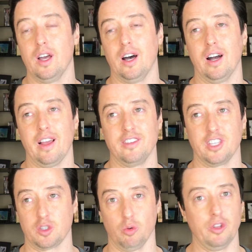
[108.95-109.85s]
as
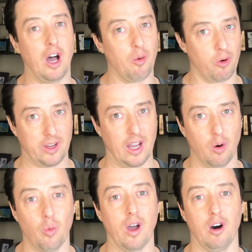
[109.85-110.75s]
this will not work
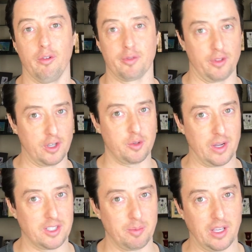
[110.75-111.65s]
out well for this
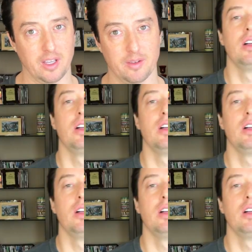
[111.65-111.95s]
recipe.